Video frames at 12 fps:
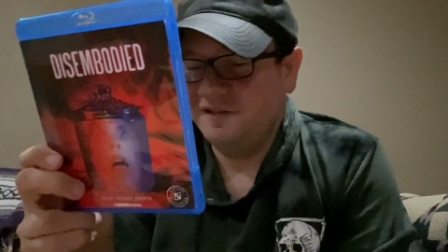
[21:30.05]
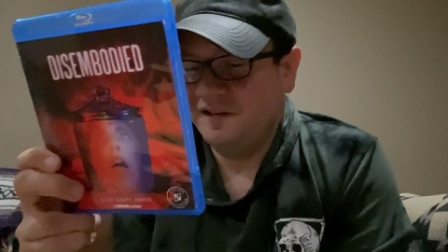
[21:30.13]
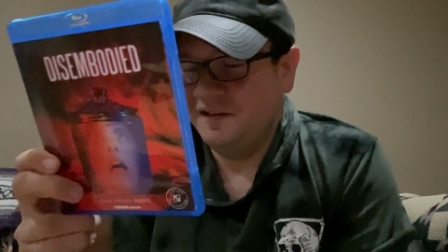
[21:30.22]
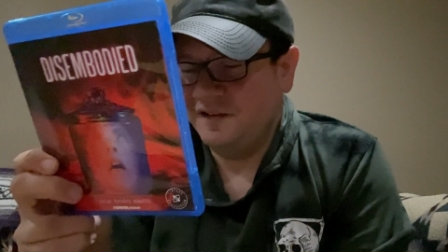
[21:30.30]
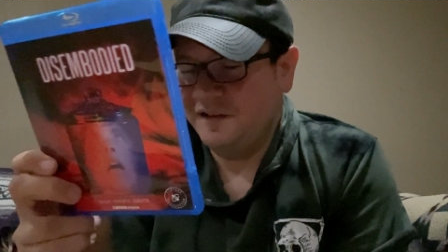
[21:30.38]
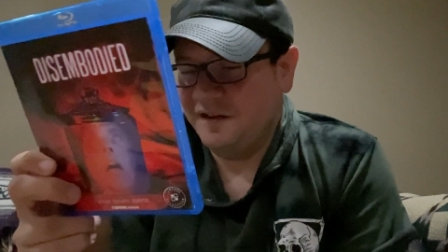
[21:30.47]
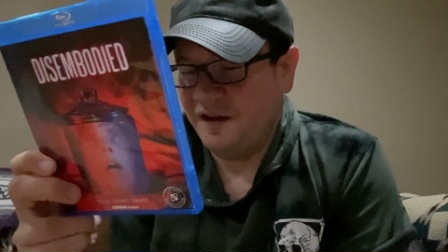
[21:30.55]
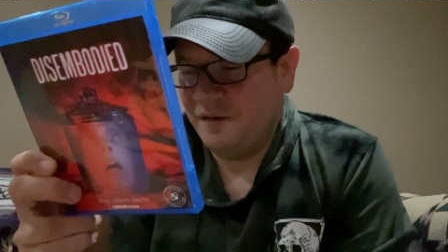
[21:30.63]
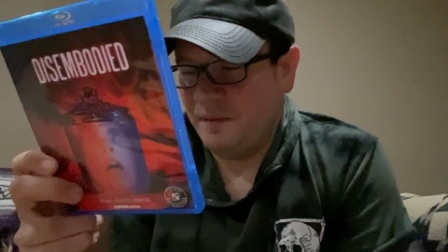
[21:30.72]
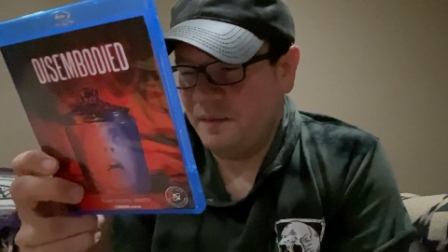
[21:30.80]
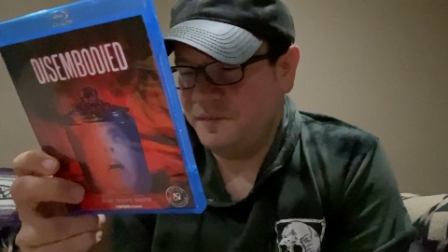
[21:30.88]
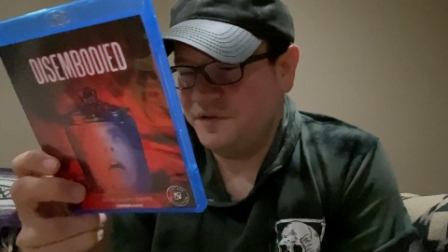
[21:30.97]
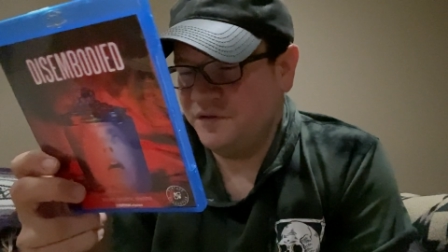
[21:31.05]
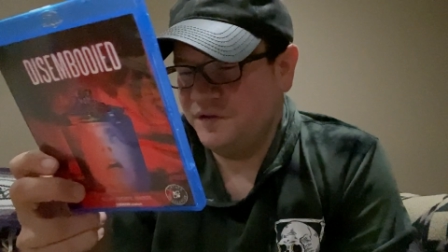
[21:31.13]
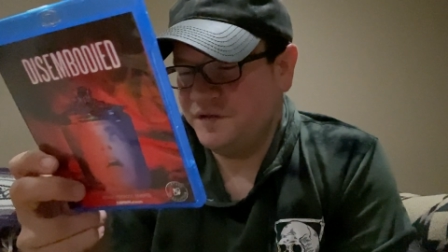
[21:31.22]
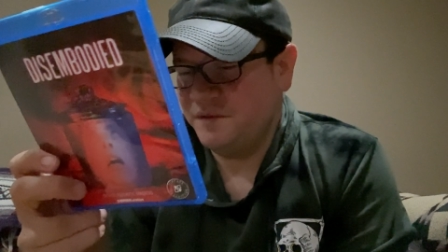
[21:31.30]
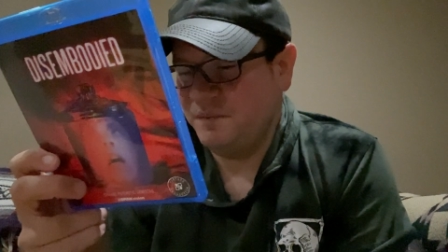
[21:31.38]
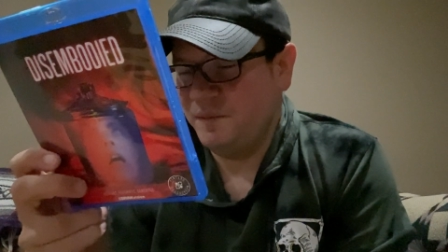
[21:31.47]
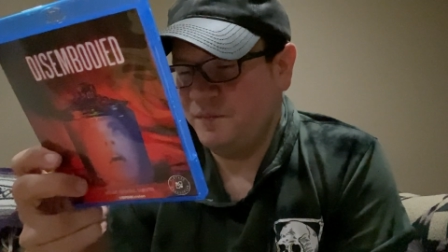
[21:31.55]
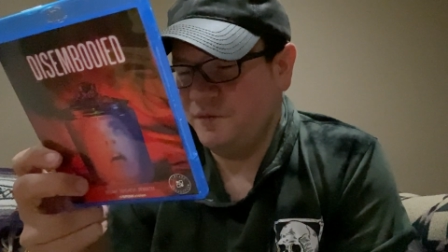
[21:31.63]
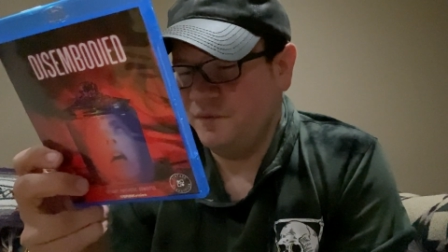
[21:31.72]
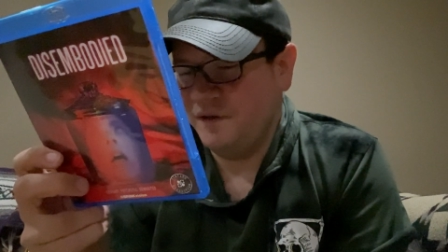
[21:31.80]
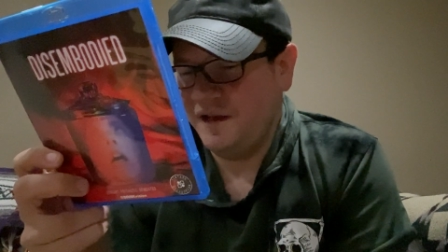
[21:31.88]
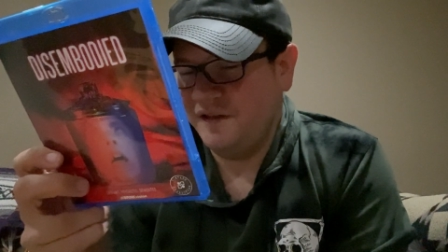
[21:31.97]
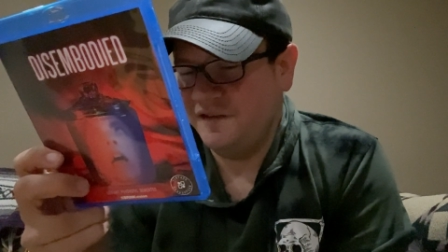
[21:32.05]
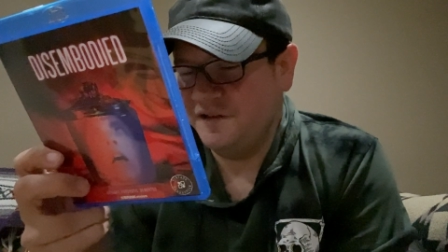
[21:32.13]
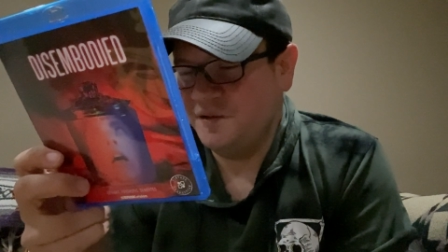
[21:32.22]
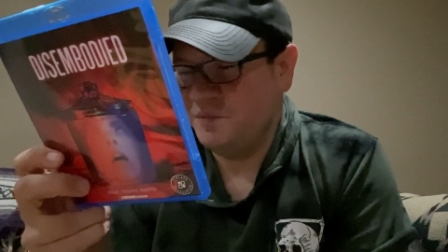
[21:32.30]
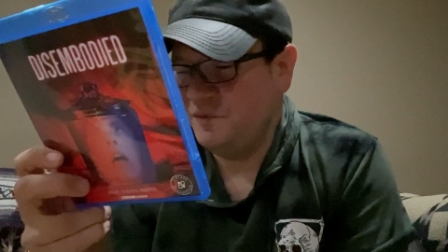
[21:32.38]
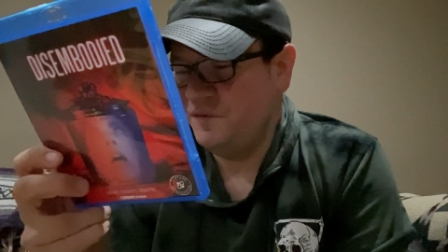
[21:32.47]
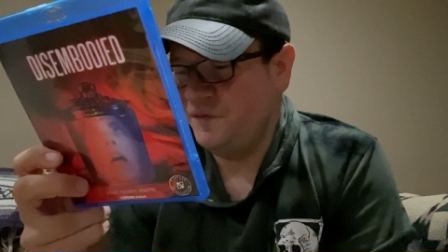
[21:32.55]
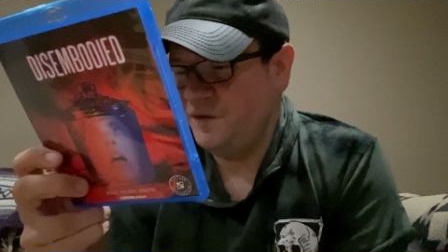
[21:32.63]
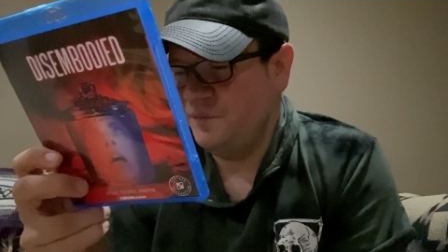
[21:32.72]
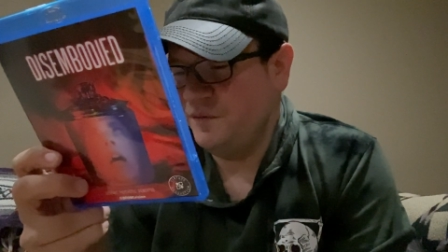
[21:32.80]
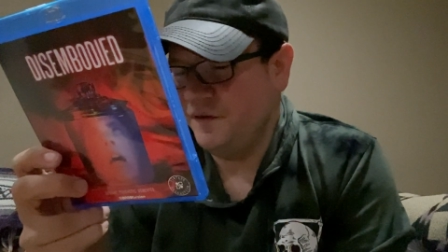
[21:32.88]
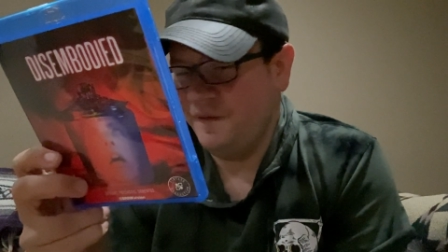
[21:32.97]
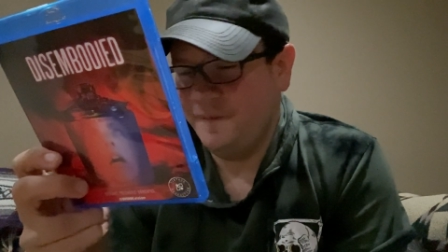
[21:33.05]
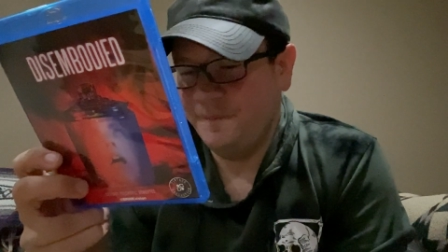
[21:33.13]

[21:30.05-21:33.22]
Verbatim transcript: Uh, I am sure some people would hate this movie, but